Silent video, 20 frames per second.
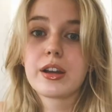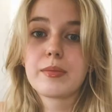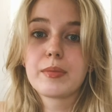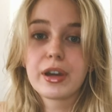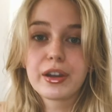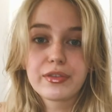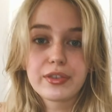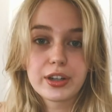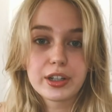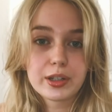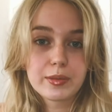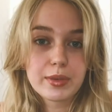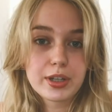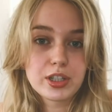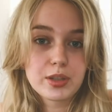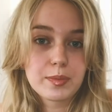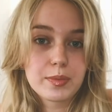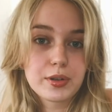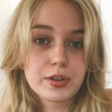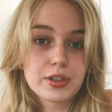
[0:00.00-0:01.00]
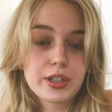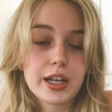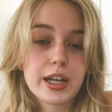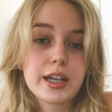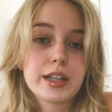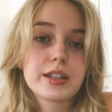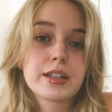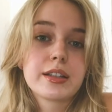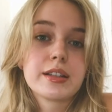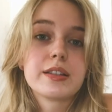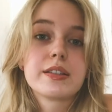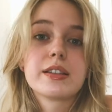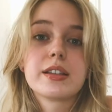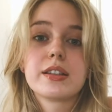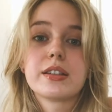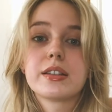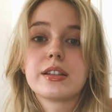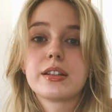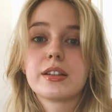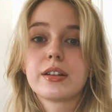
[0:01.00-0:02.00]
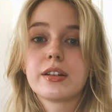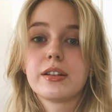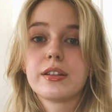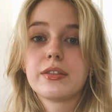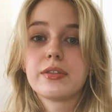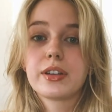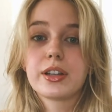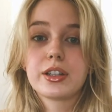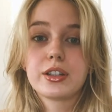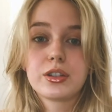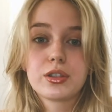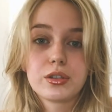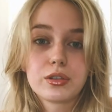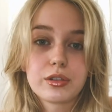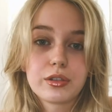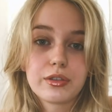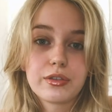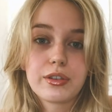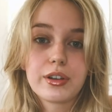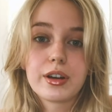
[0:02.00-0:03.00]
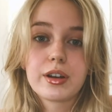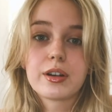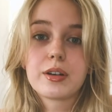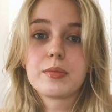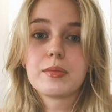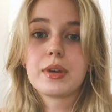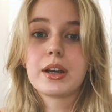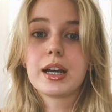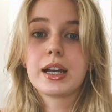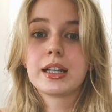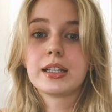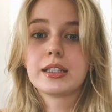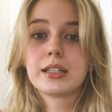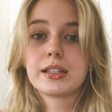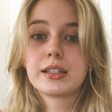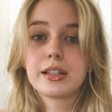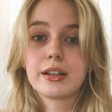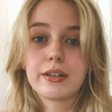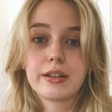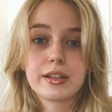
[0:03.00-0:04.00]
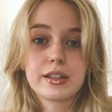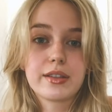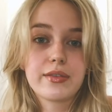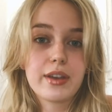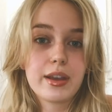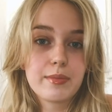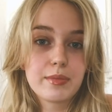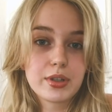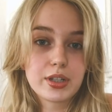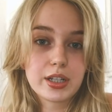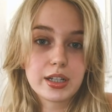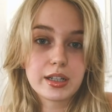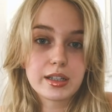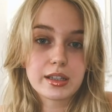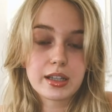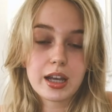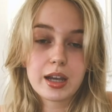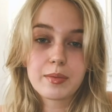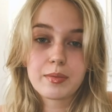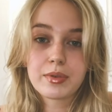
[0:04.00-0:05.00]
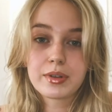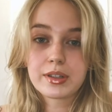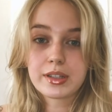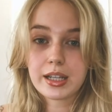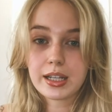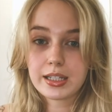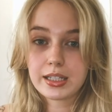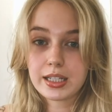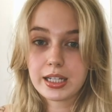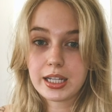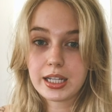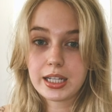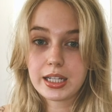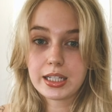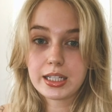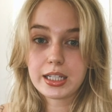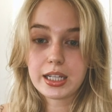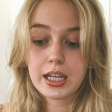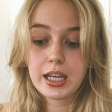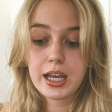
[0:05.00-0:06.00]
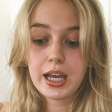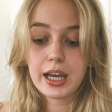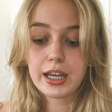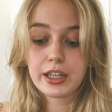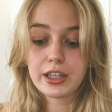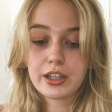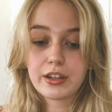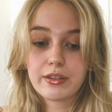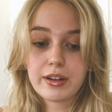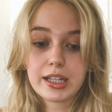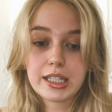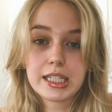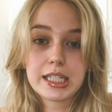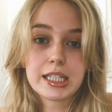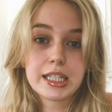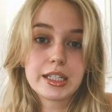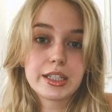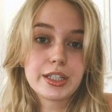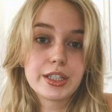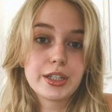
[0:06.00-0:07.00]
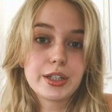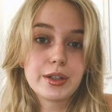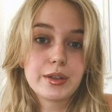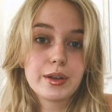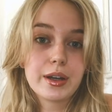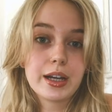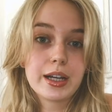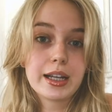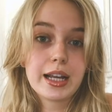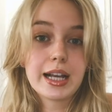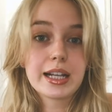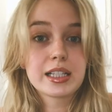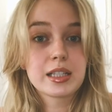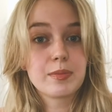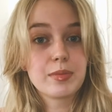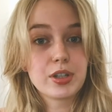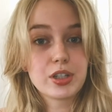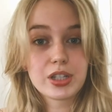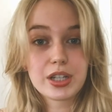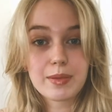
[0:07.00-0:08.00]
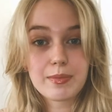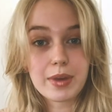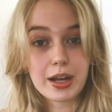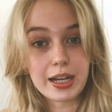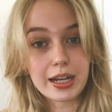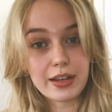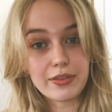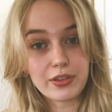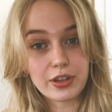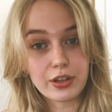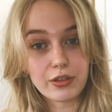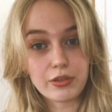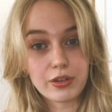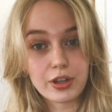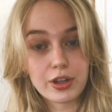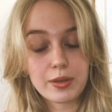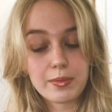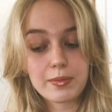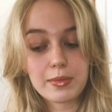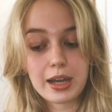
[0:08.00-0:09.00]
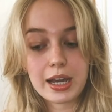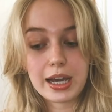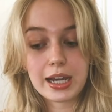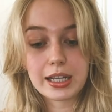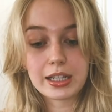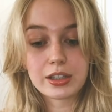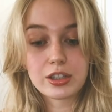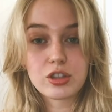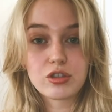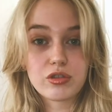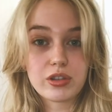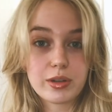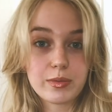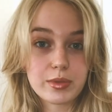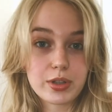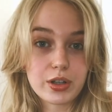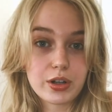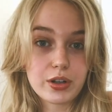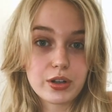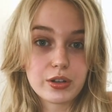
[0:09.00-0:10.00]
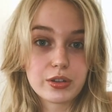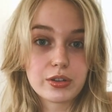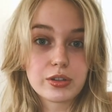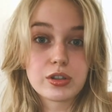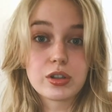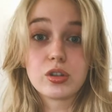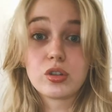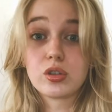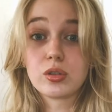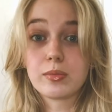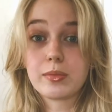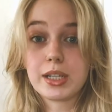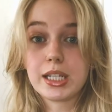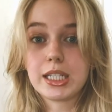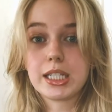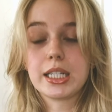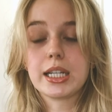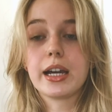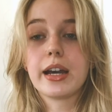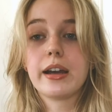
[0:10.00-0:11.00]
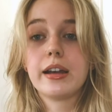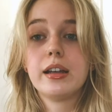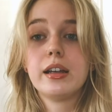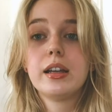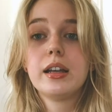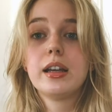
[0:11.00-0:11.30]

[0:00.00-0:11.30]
My final major project consisted of a short film and a series of images that I presented and curated into an exhibition in my living room and streamed it on social media.